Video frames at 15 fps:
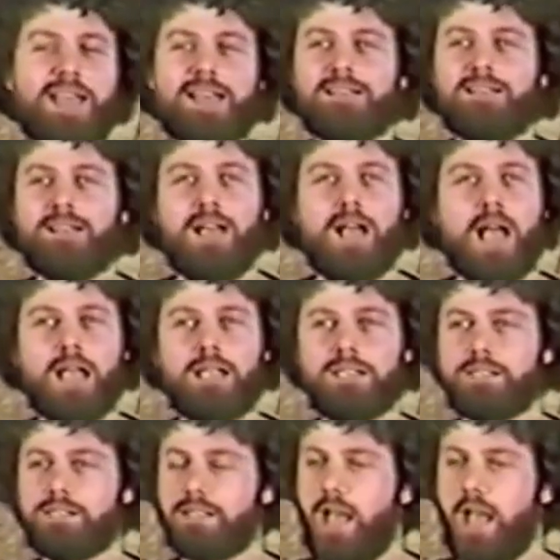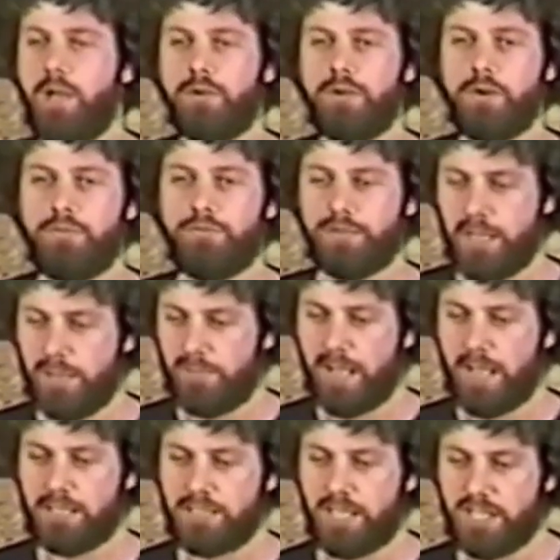and I just, I went over to him
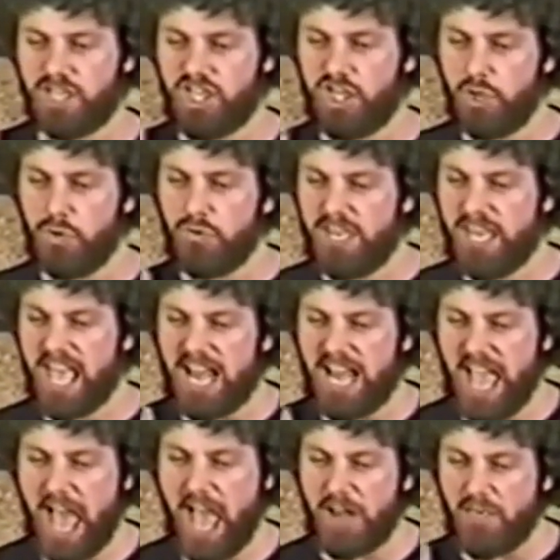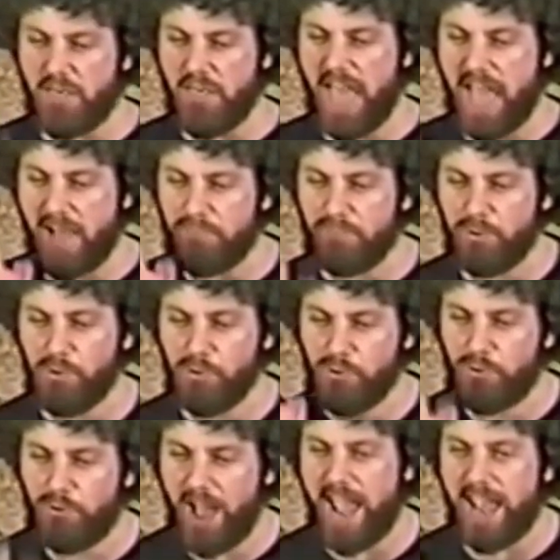and I said, you get out of that
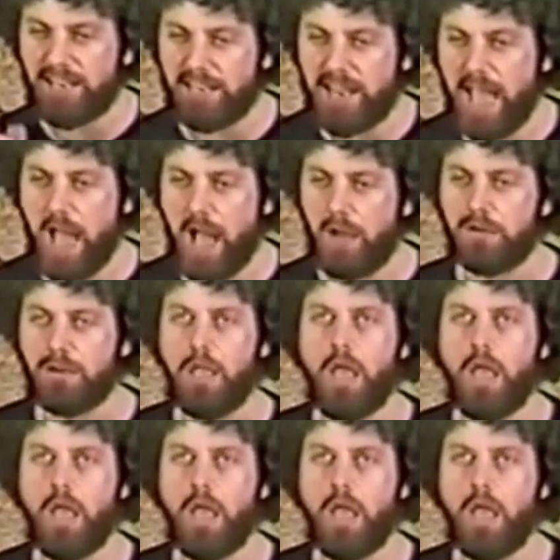pool right now.